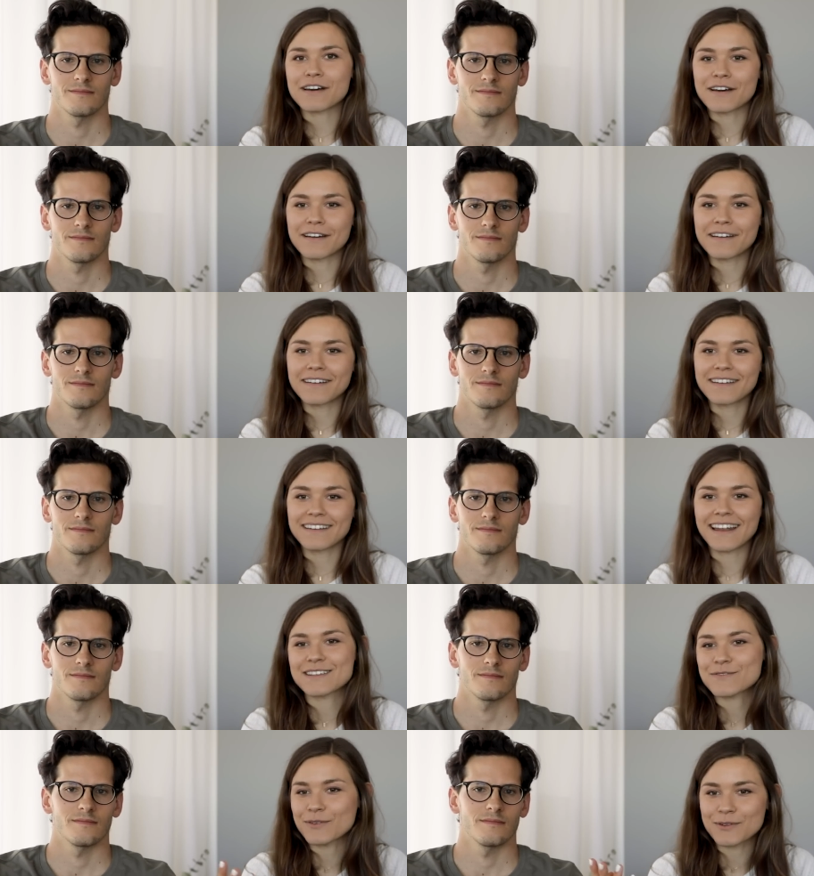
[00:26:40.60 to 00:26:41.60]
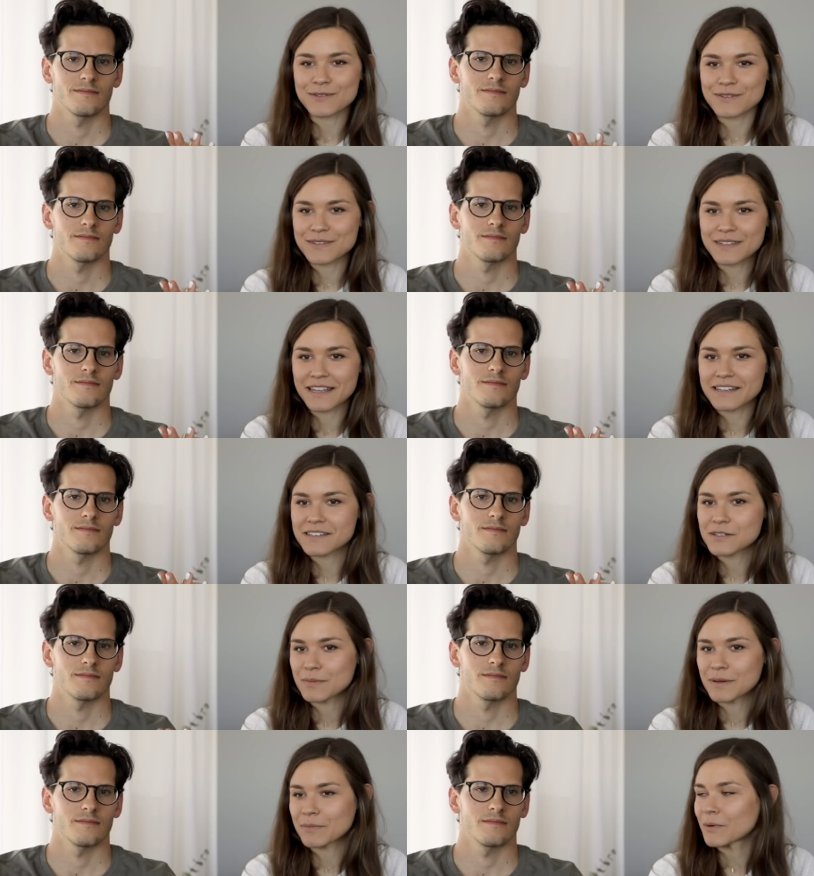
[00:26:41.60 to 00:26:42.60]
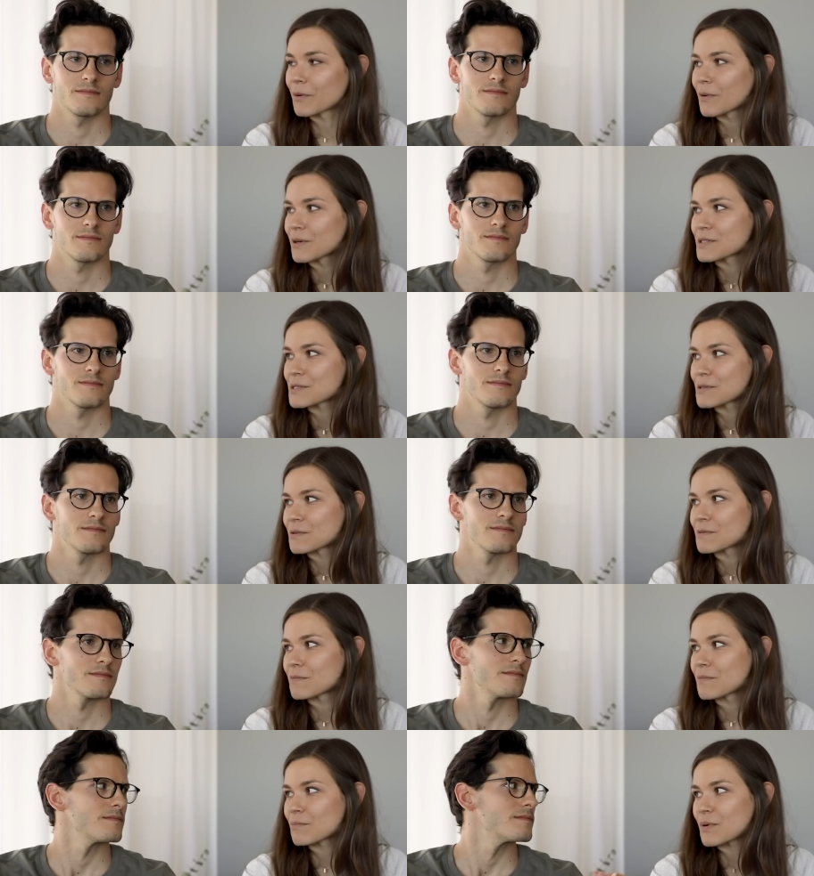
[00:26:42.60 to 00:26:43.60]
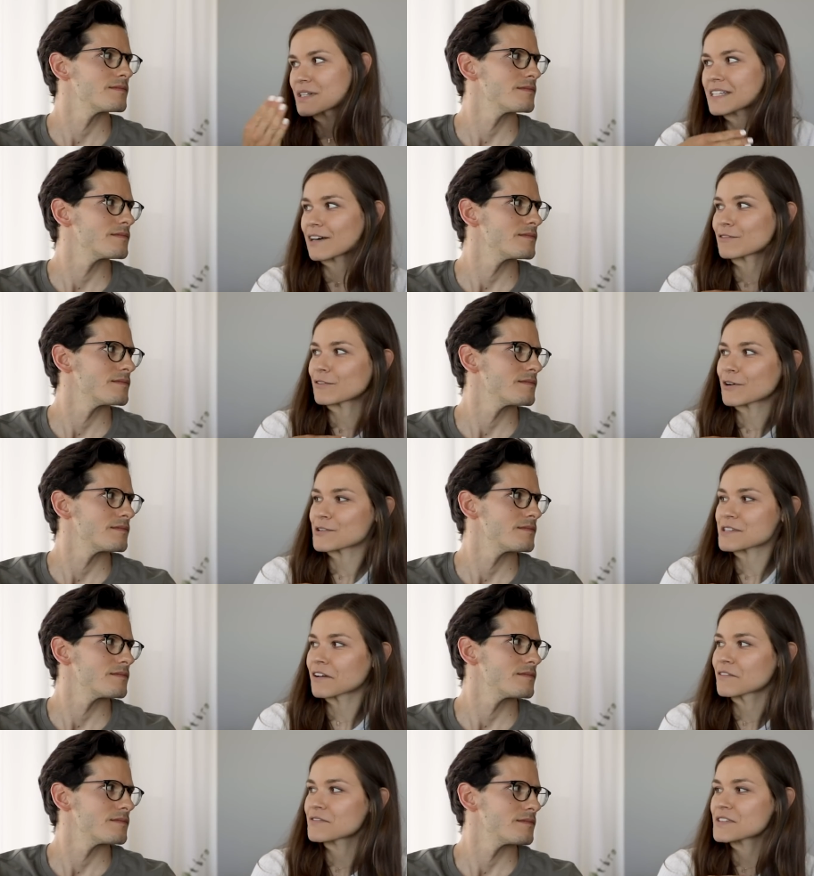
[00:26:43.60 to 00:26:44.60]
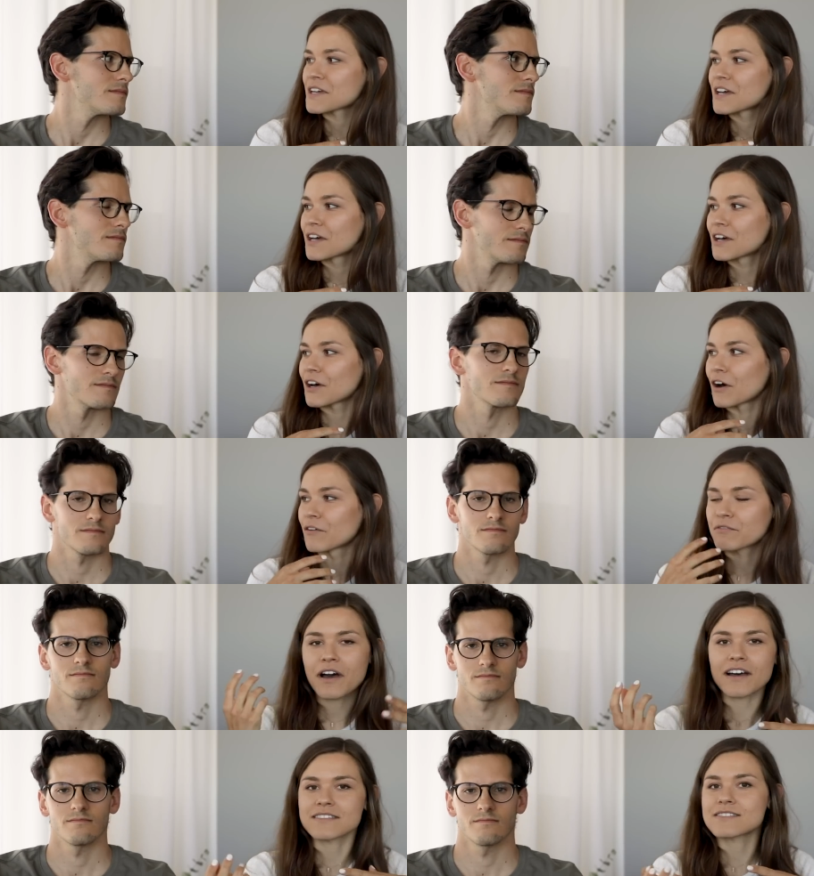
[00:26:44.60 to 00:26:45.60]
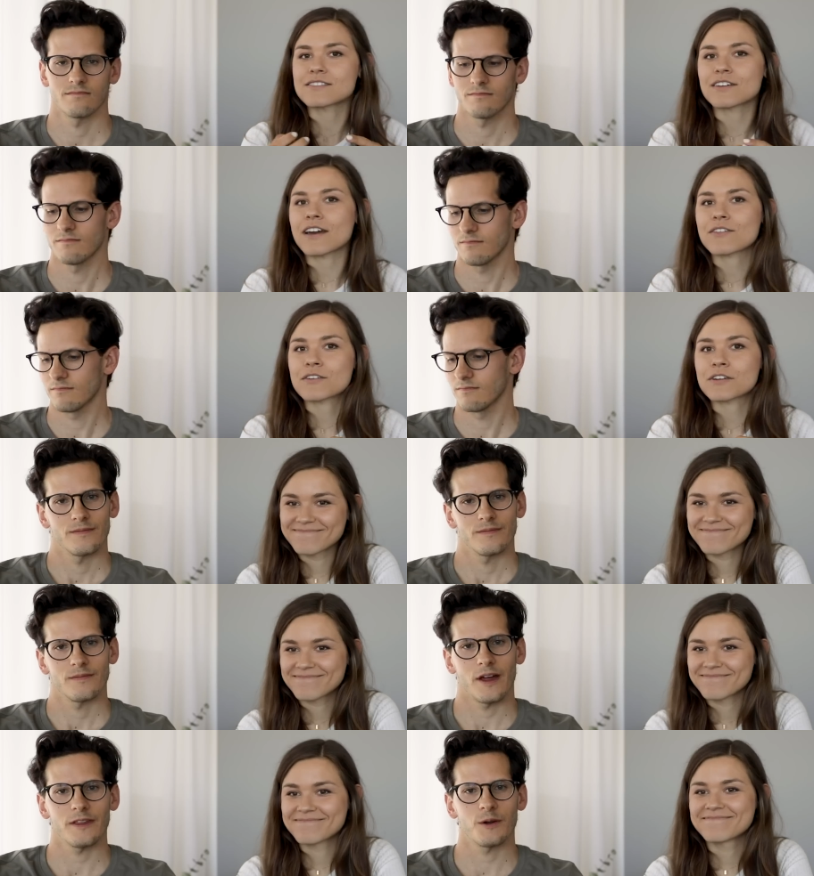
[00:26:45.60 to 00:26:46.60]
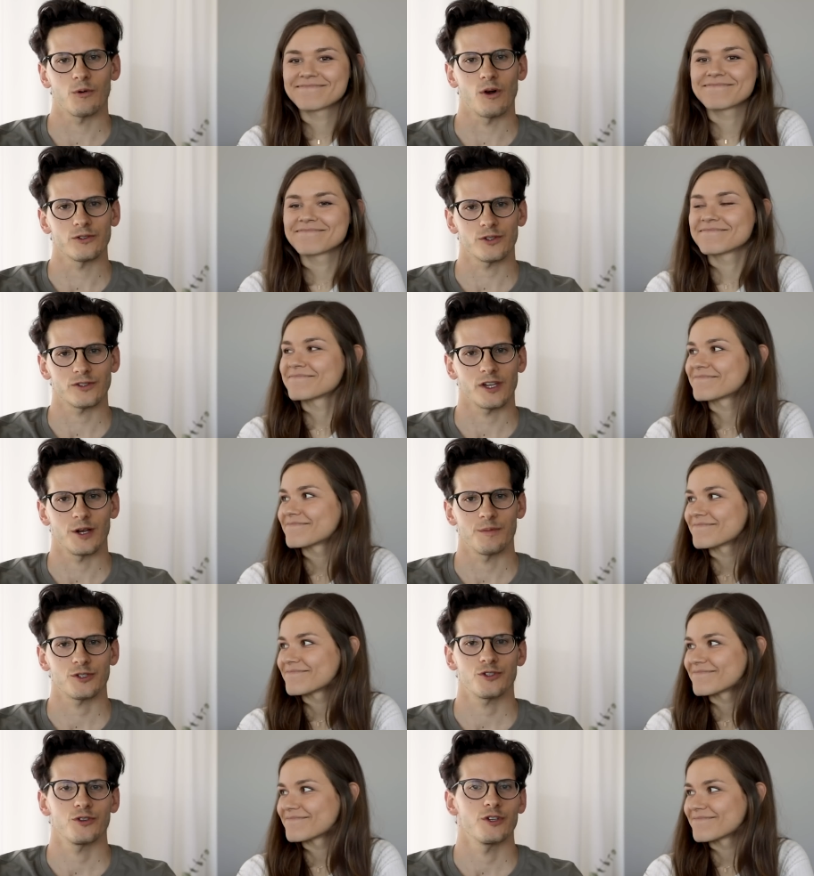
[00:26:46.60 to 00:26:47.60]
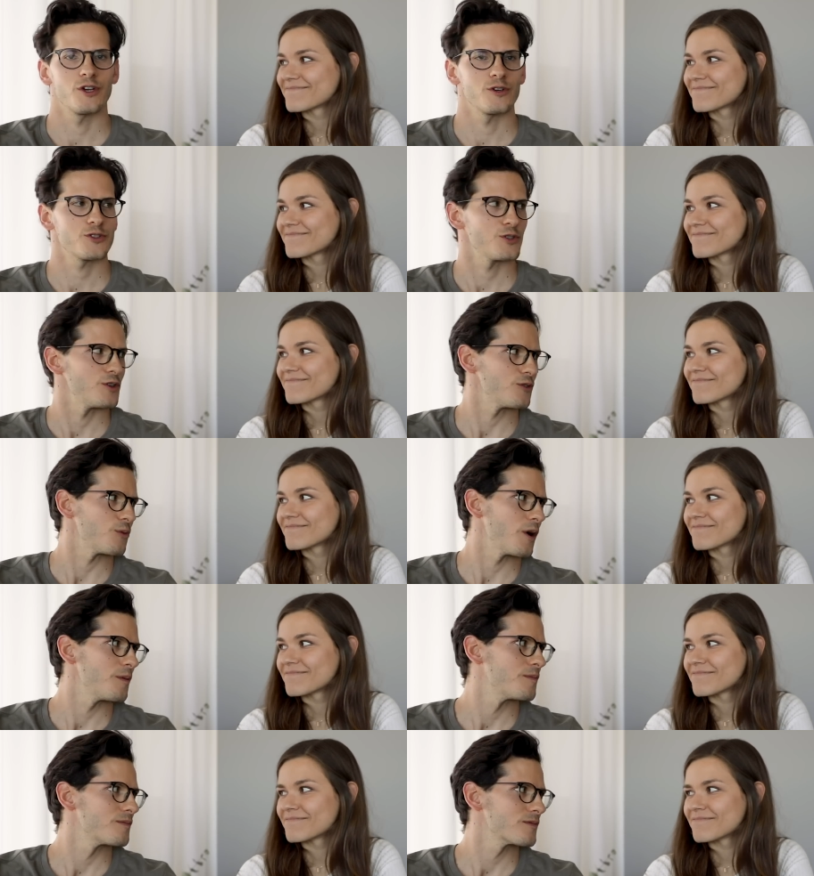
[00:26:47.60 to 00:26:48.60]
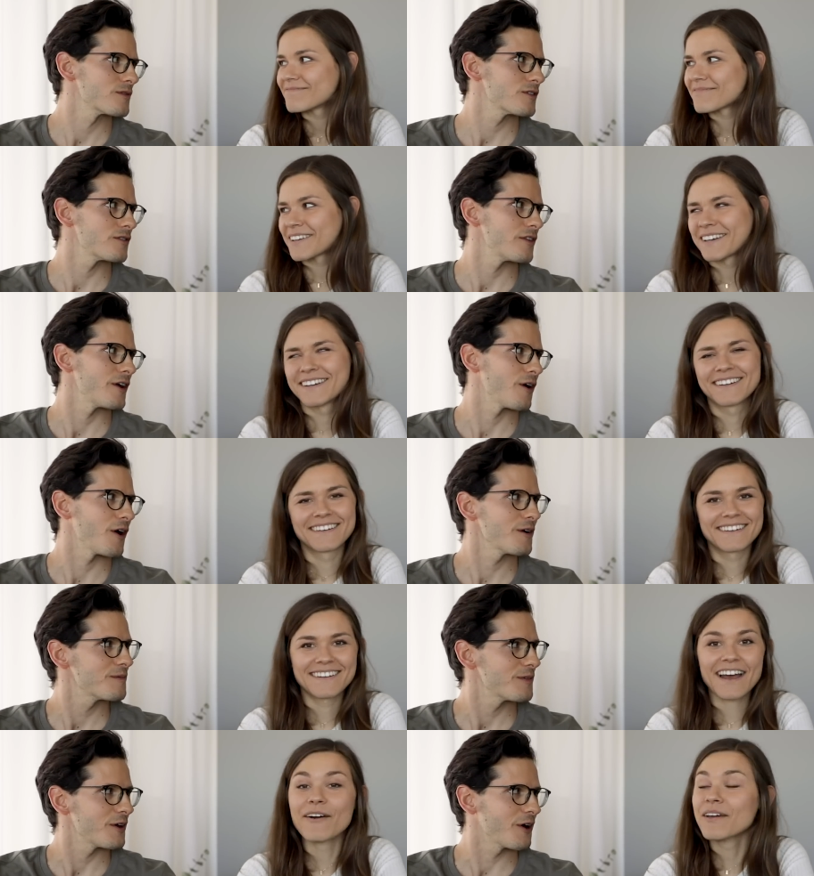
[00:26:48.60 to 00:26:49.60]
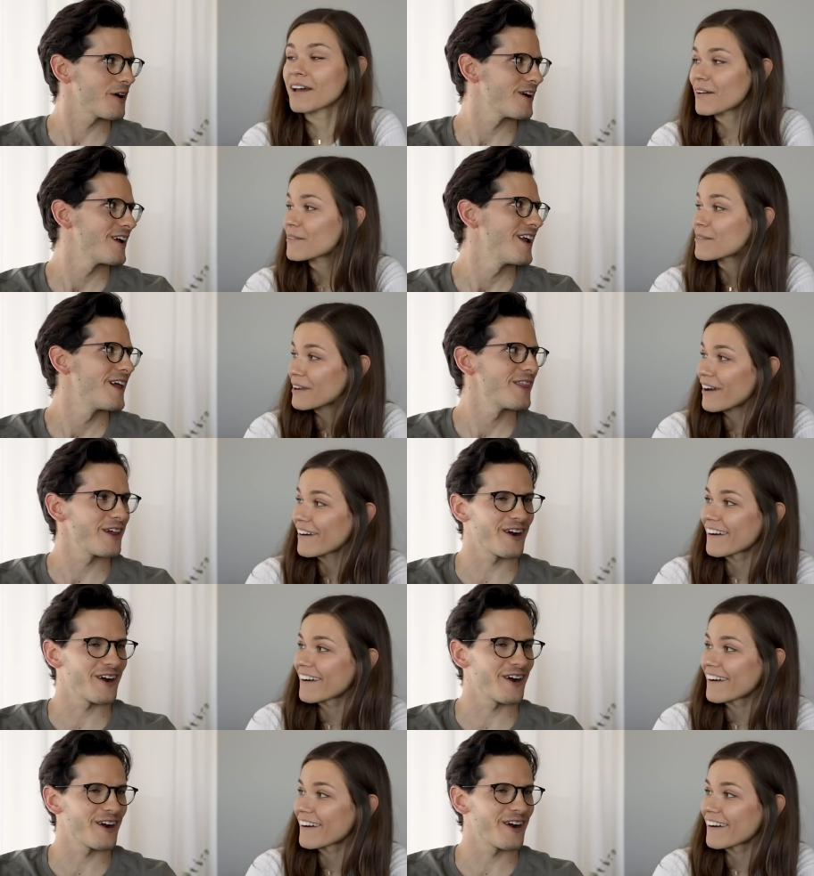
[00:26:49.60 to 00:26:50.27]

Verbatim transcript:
Speaker 1: uh, nice photos to send to people or to print out for ourselves of us together
Speaker 2: i think we will also set up a studio shoot as well there are oh, there, oh, yeah we are,